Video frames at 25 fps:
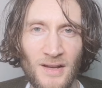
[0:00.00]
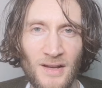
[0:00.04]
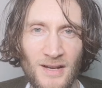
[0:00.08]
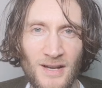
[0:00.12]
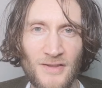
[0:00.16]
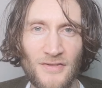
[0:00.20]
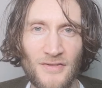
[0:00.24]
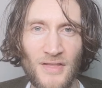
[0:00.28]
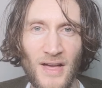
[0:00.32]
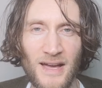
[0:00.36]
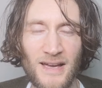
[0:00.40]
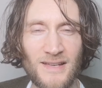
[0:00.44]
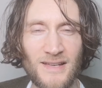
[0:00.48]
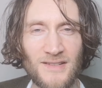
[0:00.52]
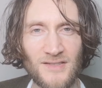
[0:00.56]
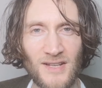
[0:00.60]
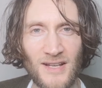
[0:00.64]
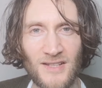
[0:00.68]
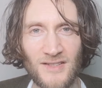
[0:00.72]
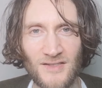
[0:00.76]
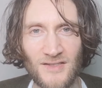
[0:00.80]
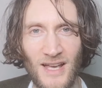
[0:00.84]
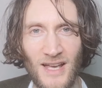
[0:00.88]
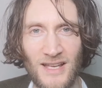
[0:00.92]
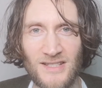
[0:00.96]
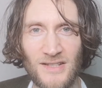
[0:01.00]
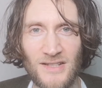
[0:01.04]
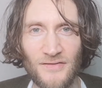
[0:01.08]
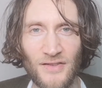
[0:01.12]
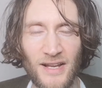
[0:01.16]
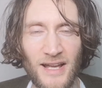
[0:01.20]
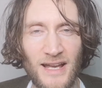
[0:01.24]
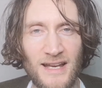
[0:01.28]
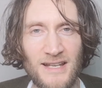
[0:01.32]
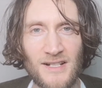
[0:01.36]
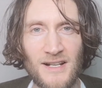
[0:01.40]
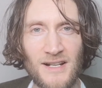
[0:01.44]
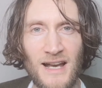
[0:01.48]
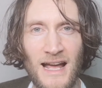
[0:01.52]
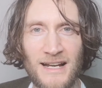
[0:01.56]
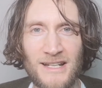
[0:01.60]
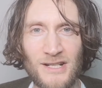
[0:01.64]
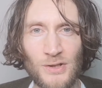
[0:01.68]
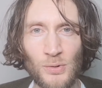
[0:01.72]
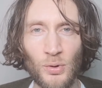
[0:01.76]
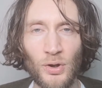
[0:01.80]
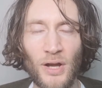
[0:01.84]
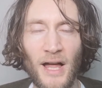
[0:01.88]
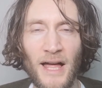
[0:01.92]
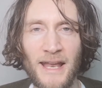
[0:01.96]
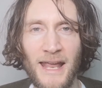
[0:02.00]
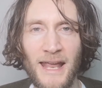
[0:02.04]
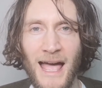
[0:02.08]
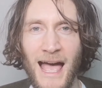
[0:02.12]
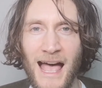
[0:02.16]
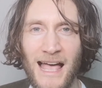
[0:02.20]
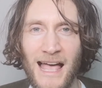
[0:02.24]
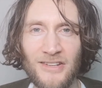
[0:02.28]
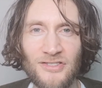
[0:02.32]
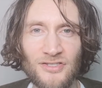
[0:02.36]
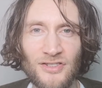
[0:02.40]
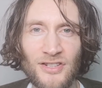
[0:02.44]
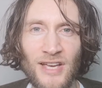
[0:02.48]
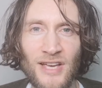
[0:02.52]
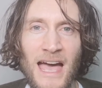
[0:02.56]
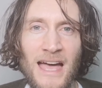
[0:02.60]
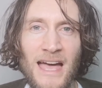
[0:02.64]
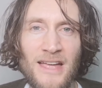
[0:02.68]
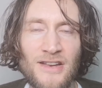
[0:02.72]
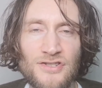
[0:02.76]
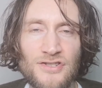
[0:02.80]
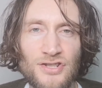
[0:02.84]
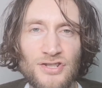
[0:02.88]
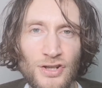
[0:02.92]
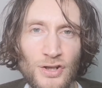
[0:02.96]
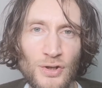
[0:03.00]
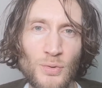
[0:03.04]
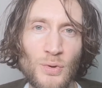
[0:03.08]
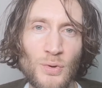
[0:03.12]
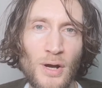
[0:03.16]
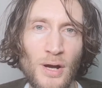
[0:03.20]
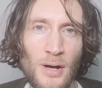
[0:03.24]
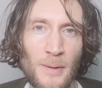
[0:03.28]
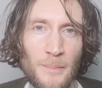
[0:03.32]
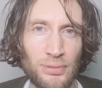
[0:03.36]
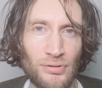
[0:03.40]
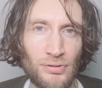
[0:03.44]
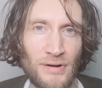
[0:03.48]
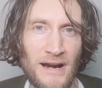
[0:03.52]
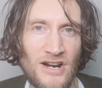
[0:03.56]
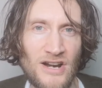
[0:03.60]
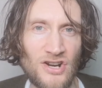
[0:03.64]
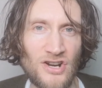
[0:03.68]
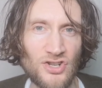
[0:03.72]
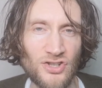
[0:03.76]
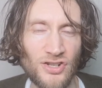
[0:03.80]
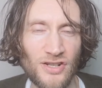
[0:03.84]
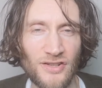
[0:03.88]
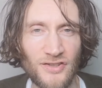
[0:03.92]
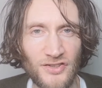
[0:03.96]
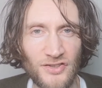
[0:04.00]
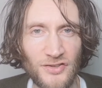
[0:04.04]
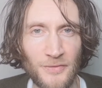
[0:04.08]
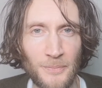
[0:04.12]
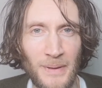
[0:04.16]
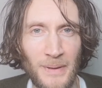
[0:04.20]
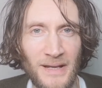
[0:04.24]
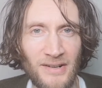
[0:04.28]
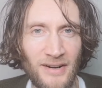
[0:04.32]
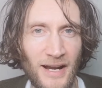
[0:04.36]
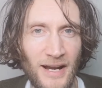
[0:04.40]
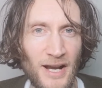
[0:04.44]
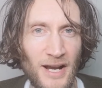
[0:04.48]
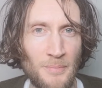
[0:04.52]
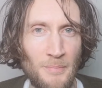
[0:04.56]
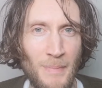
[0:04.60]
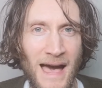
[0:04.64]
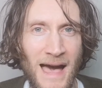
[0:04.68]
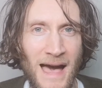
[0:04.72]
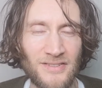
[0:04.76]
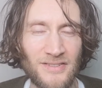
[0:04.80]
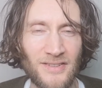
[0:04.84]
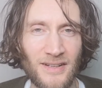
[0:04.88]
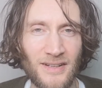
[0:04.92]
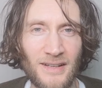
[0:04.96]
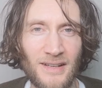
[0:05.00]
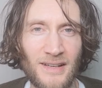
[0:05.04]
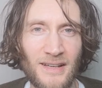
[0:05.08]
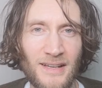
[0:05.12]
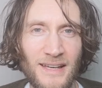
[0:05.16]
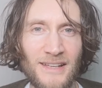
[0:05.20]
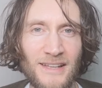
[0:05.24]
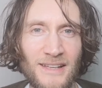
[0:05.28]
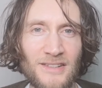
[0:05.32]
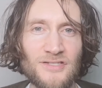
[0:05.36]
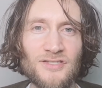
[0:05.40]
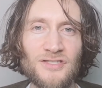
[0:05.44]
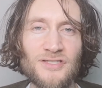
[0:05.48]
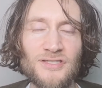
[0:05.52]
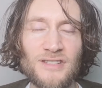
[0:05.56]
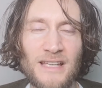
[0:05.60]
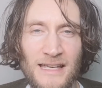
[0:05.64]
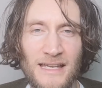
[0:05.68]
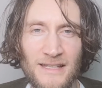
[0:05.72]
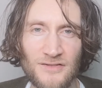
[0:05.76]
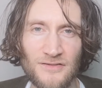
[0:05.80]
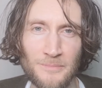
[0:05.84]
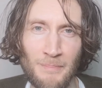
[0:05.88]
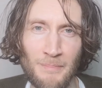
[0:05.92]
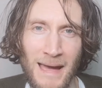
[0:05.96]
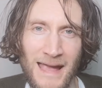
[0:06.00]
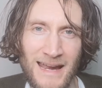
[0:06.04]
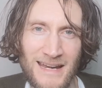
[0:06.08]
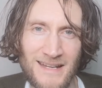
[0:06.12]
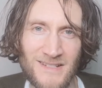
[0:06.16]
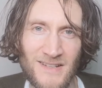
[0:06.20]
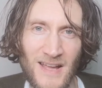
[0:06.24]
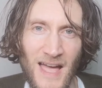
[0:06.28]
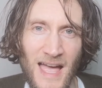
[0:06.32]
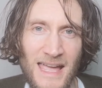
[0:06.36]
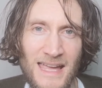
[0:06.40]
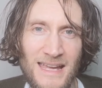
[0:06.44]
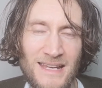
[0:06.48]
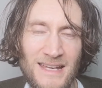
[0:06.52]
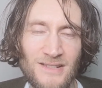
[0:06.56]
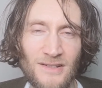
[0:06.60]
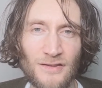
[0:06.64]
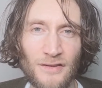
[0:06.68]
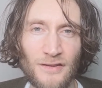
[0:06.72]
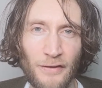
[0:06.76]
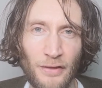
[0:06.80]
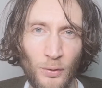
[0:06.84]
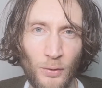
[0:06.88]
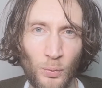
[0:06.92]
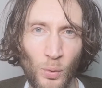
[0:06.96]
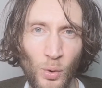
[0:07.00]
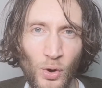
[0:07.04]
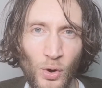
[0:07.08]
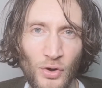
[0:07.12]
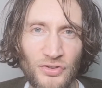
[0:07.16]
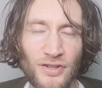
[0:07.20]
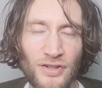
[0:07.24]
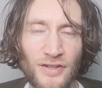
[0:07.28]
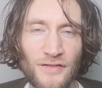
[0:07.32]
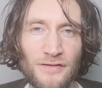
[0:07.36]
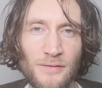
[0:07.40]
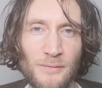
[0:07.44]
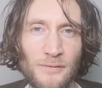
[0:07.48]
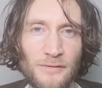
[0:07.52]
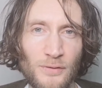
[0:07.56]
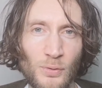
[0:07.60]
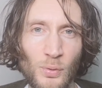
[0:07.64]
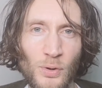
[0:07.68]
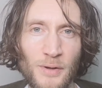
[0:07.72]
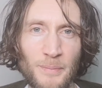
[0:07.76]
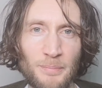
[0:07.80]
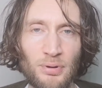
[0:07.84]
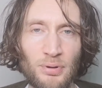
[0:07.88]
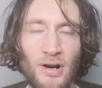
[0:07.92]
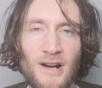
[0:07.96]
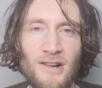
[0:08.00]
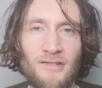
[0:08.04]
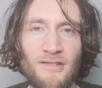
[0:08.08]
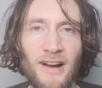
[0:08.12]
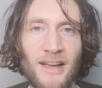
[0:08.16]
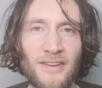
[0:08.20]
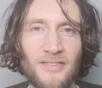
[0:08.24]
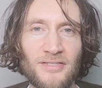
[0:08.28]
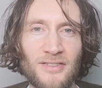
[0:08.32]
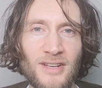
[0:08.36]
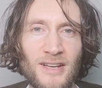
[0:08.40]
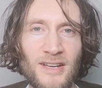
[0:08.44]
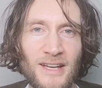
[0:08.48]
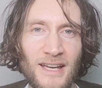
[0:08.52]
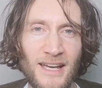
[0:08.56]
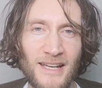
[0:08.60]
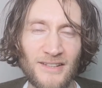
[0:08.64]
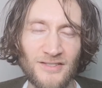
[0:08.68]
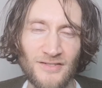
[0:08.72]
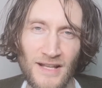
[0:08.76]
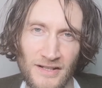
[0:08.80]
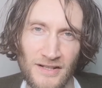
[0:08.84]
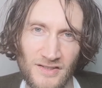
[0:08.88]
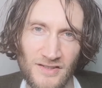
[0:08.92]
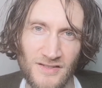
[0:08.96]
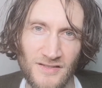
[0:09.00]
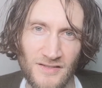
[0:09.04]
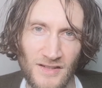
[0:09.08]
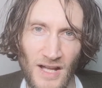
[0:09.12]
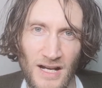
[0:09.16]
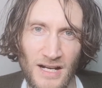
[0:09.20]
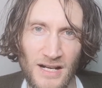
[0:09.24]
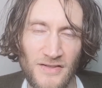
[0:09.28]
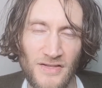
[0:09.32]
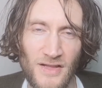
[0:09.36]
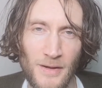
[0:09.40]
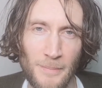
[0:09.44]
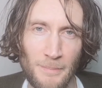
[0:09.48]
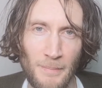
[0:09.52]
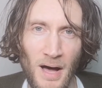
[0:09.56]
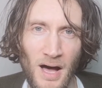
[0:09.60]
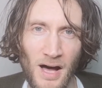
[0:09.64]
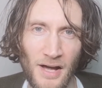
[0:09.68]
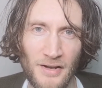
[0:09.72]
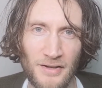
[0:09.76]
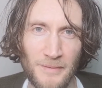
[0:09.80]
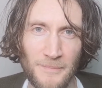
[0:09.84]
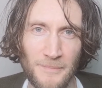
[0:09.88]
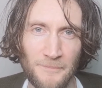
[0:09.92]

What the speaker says: that is excessively intellectual, and it has yet to bridge spirit and matter. It's maintained, it's thwarted from forward progress. It's like stuck in the mud.